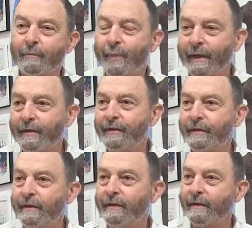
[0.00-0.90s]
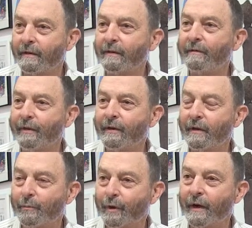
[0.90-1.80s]
painting and living
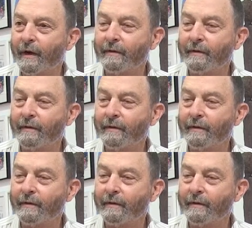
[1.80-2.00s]
abroad.